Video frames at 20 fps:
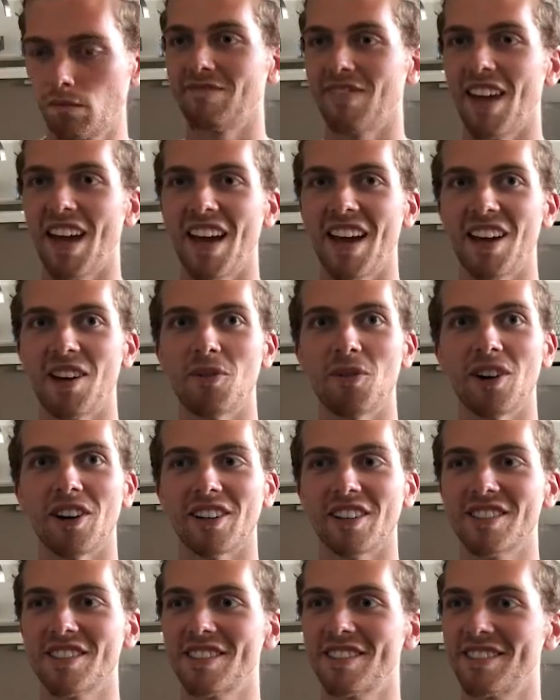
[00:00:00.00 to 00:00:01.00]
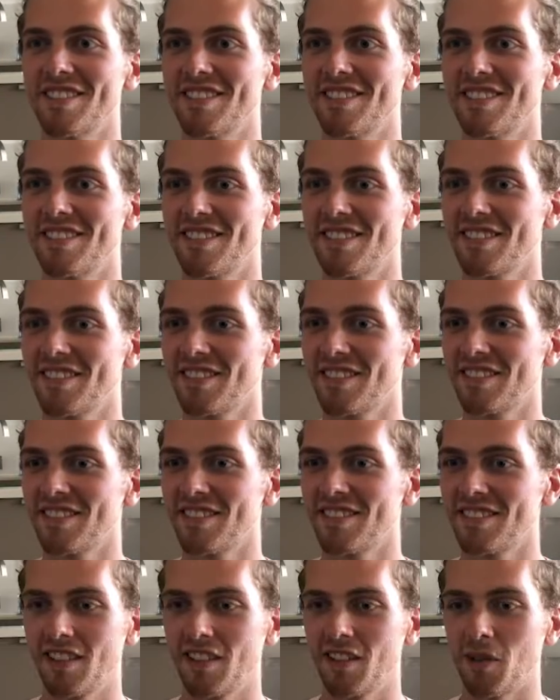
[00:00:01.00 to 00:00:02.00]
Yeah, it works.
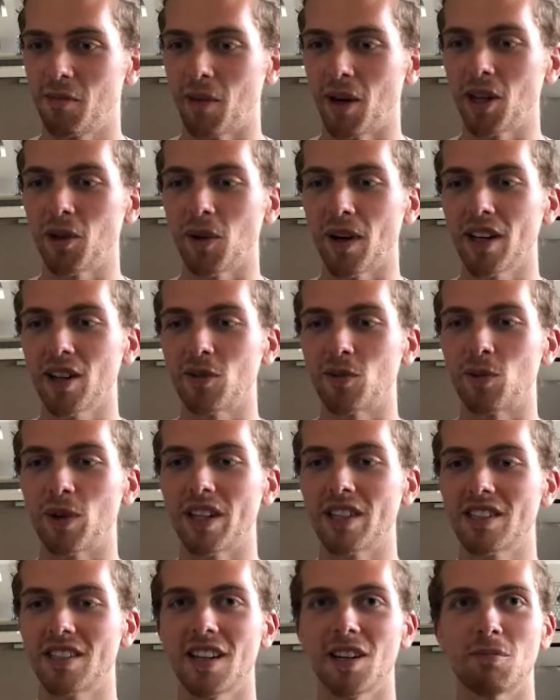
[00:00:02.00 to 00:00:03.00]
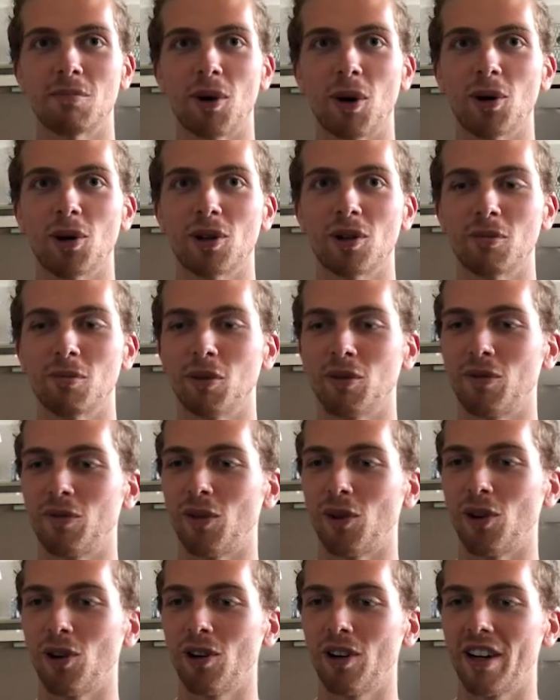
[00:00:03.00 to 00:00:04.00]
By the way, the reason it had broken
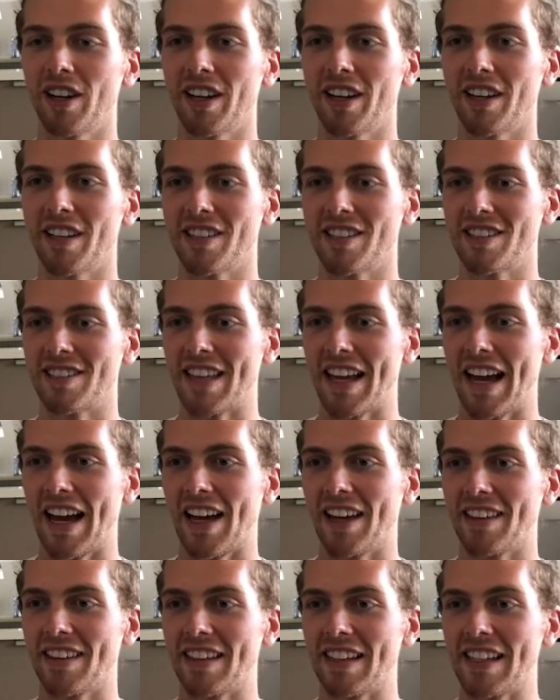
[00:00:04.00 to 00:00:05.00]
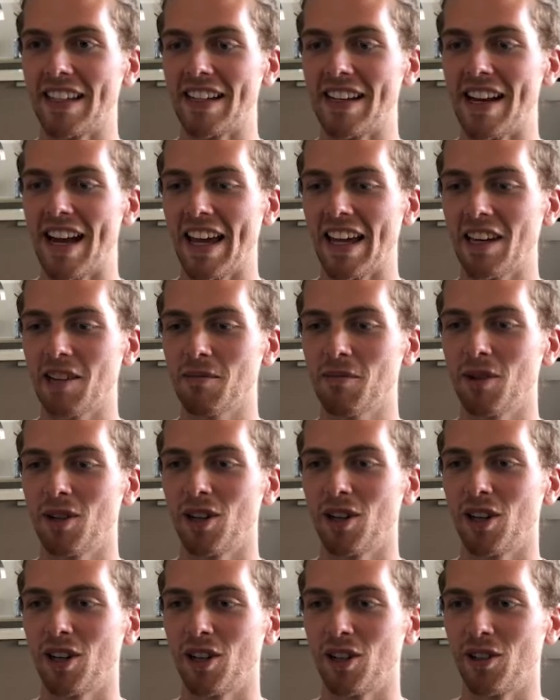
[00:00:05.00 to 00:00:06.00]
before is that the name
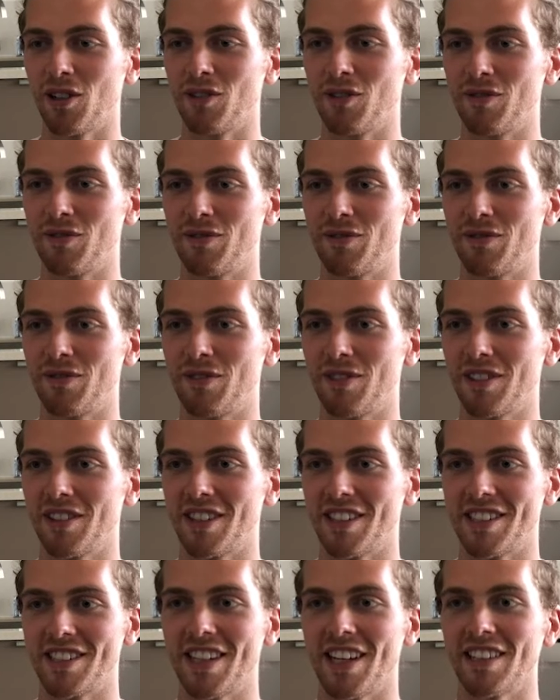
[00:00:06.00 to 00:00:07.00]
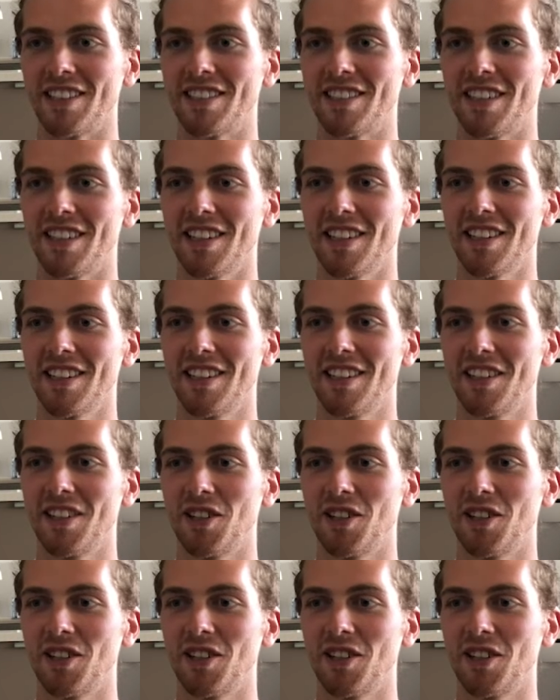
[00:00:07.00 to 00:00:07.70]
of the sensor